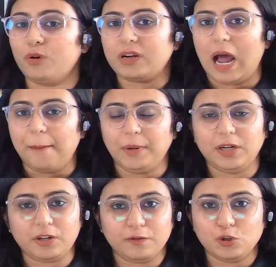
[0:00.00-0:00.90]

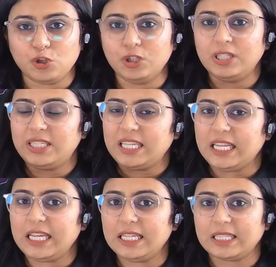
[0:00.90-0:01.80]
Rapid Revision
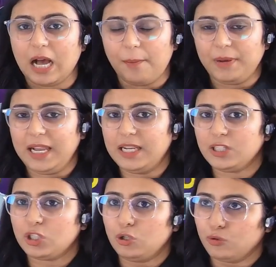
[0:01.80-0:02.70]
Series ka
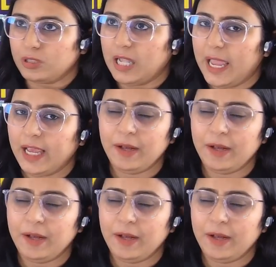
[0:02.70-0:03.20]
playlist looks like.